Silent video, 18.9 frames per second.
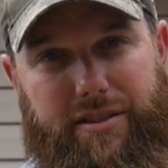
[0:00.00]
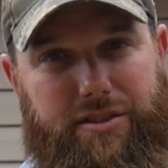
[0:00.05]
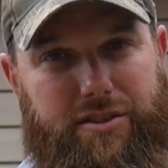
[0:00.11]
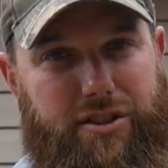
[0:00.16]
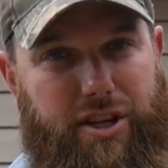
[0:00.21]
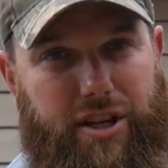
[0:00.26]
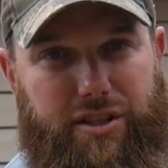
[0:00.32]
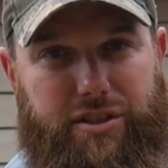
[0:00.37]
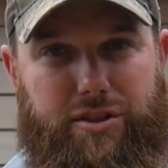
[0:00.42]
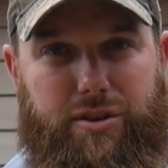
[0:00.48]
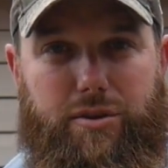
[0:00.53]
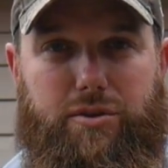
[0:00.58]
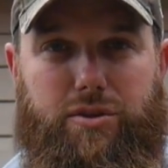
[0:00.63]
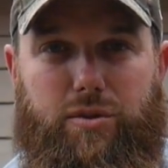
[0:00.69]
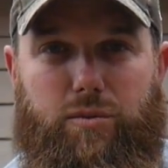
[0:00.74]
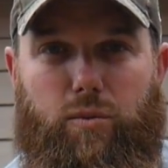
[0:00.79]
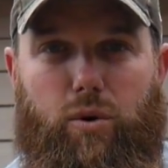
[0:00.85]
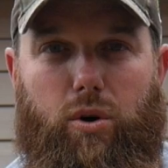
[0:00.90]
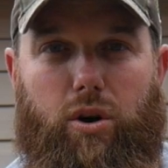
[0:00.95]
is just
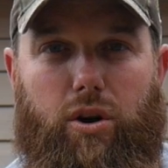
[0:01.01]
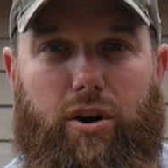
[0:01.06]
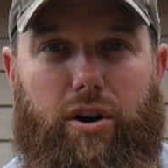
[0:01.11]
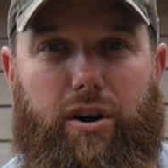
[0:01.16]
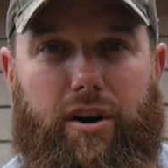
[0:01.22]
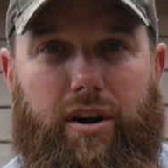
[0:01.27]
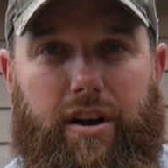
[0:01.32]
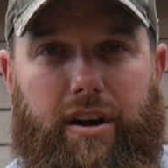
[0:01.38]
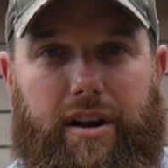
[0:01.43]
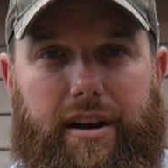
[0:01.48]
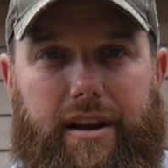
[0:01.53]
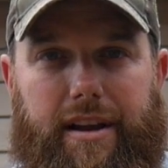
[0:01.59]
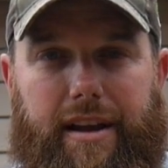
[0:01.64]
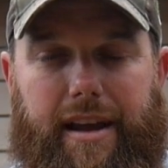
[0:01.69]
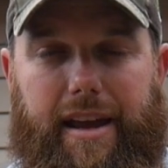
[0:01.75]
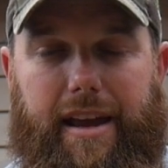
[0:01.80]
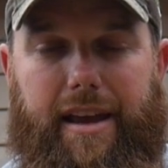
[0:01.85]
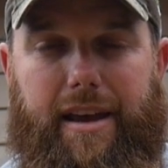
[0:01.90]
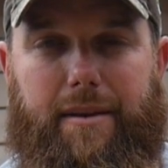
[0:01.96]
using water
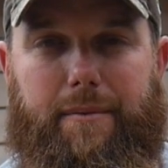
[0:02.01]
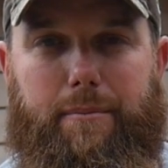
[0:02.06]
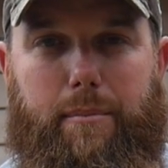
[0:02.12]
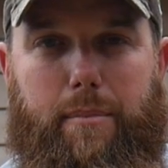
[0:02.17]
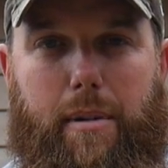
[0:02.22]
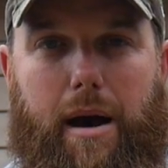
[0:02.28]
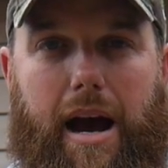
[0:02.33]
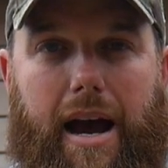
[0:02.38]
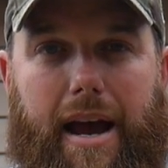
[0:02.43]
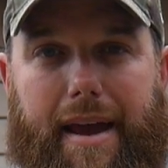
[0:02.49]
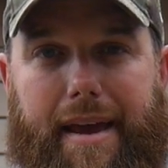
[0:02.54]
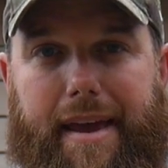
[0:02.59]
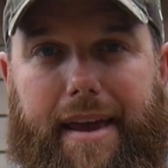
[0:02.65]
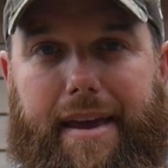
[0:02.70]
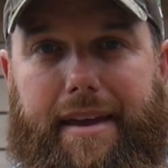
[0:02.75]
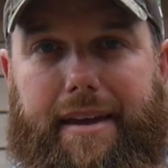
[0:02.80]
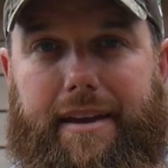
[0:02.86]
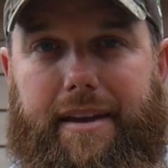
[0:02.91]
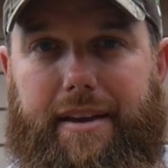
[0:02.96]
and
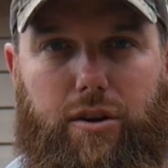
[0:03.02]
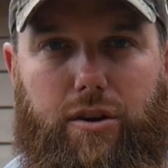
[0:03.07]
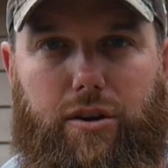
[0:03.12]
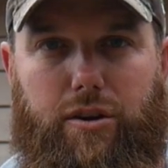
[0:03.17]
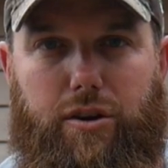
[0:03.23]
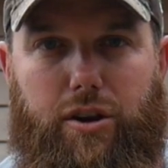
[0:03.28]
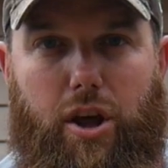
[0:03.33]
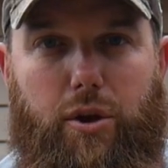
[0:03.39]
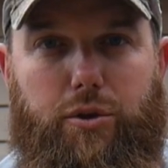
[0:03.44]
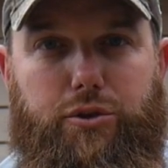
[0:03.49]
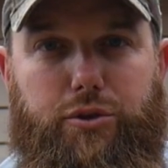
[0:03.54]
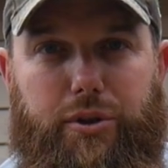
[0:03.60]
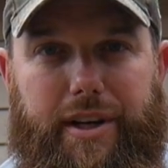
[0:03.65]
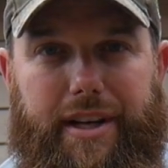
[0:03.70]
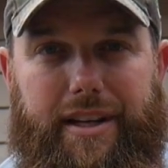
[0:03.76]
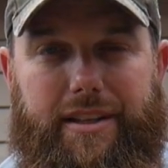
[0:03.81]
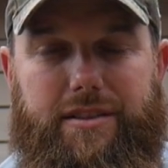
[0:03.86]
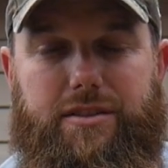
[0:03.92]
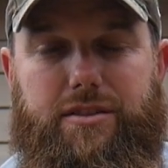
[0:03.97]
buying
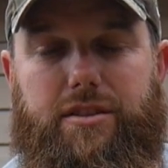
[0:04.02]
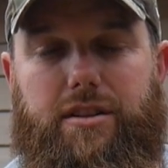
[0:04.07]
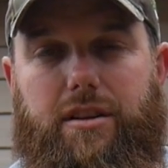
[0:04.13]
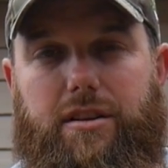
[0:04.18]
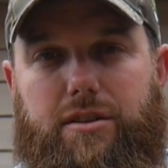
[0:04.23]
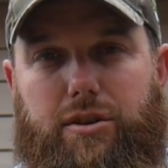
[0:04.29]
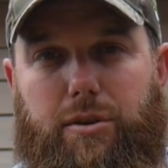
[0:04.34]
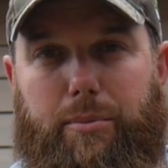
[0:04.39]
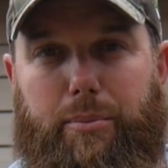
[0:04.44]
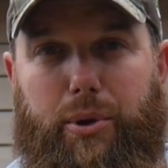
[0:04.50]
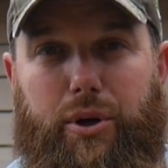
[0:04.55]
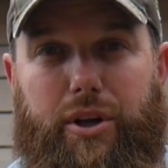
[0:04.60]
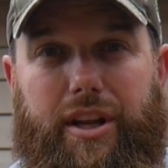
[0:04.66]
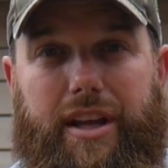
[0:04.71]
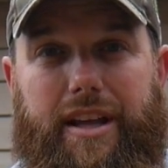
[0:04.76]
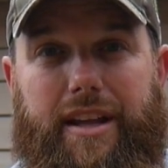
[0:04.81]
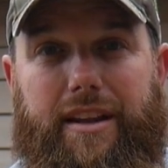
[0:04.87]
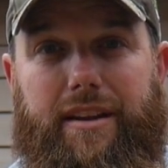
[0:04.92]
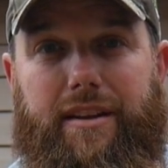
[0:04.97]
nutrients to put
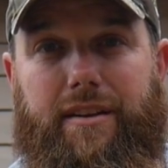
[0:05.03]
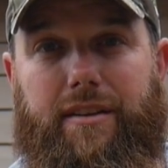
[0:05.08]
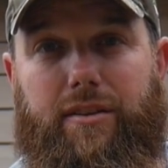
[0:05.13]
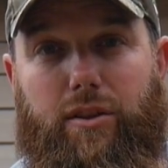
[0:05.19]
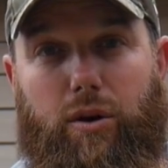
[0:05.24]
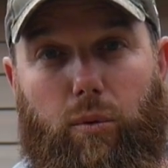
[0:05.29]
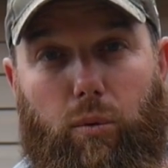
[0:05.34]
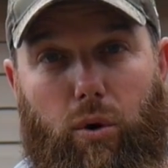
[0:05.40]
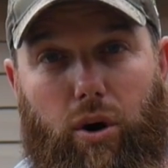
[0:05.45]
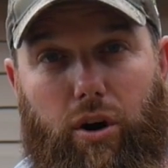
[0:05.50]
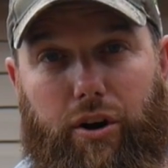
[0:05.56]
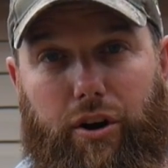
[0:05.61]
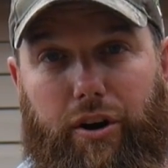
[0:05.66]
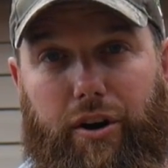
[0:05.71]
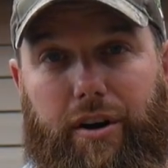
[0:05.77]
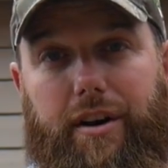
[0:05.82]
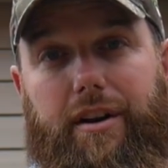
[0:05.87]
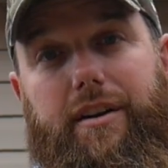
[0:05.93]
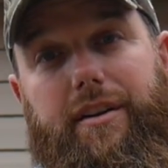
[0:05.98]
in the
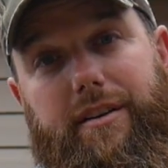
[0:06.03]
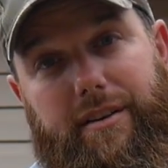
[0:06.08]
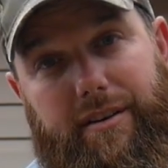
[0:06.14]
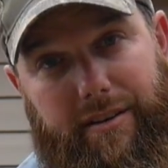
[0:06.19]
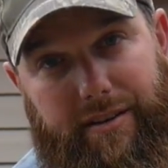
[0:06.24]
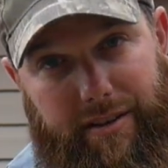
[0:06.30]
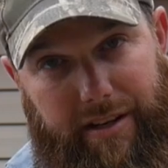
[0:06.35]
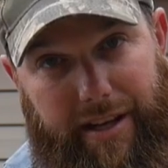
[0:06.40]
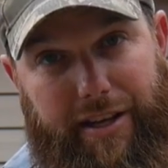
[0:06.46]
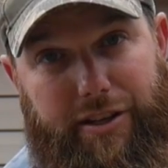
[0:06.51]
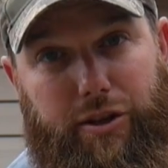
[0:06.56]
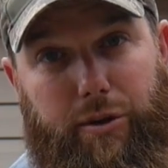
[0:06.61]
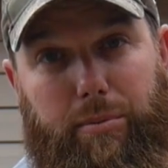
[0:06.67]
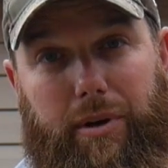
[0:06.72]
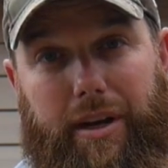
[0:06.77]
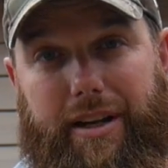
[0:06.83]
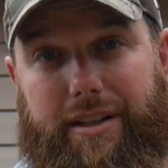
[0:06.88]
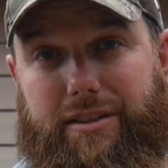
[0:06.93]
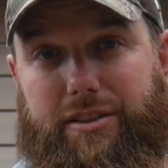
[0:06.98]
water to get your
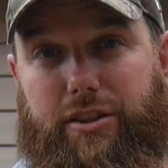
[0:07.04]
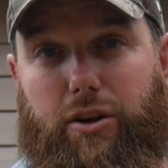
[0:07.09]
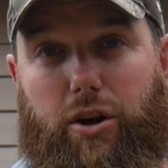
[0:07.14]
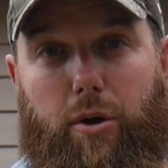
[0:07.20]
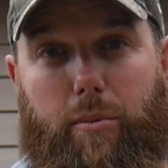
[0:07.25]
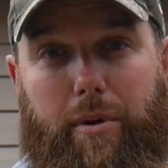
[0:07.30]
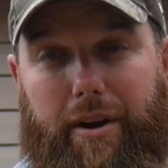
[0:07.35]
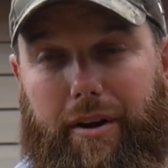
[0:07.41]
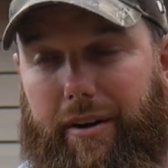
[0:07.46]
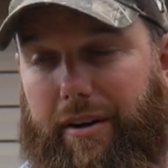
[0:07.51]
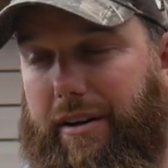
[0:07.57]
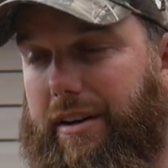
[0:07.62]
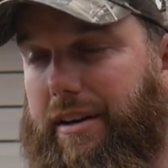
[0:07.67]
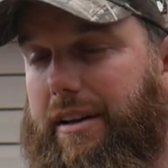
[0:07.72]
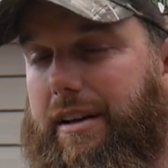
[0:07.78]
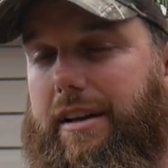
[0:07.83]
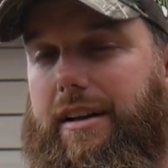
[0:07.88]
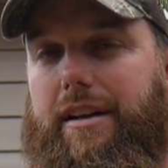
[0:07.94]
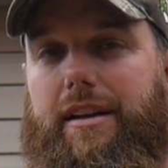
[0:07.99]
plants to grow better.
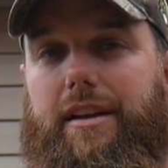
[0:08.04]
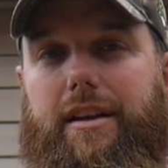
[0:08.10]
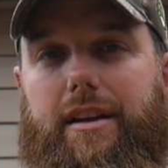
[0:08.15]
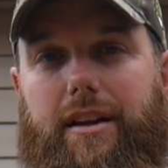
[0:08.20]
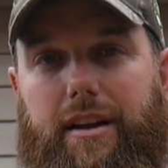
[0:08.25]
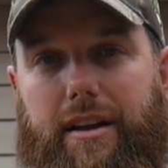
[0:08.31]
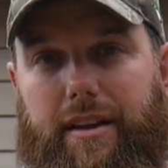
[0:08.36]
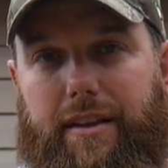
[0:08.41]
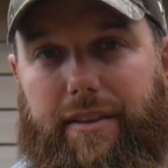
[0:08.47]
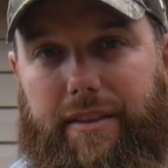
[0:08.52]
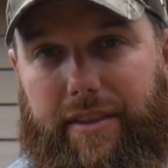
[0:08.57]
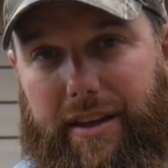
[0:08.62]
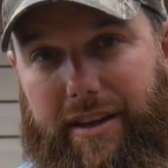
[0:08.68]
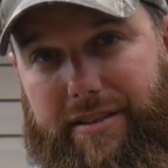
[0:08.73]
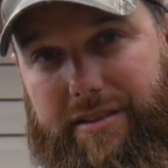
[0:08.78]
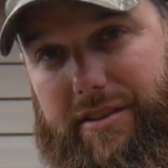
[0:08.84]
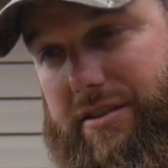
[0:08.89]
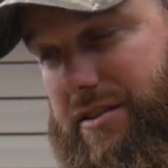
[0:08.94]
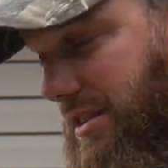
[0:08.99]

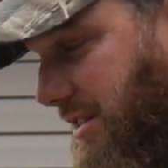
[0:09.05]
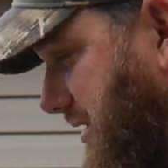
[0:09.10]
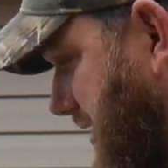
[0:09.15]
This is the